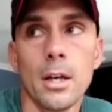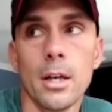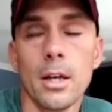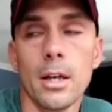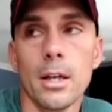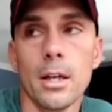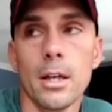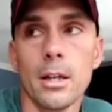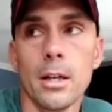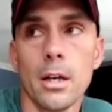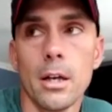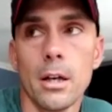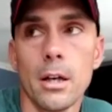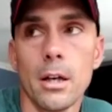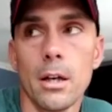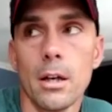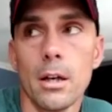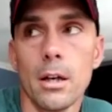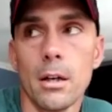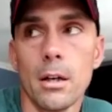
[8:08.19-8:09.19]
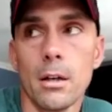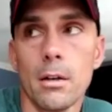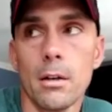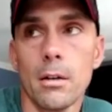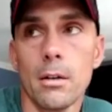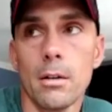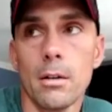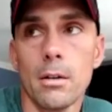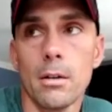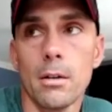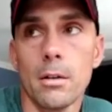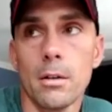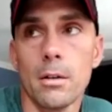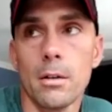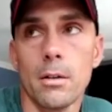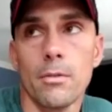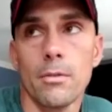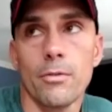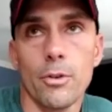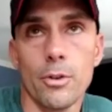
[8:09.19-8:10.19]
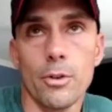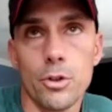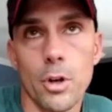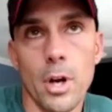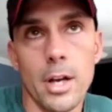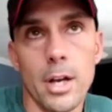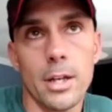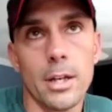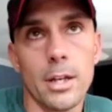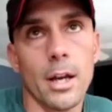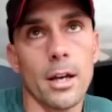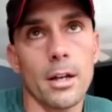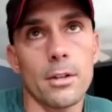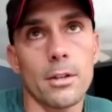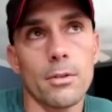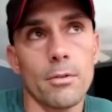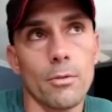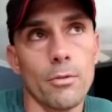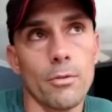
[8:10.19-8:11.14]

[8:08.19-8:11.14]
And for training, yeah,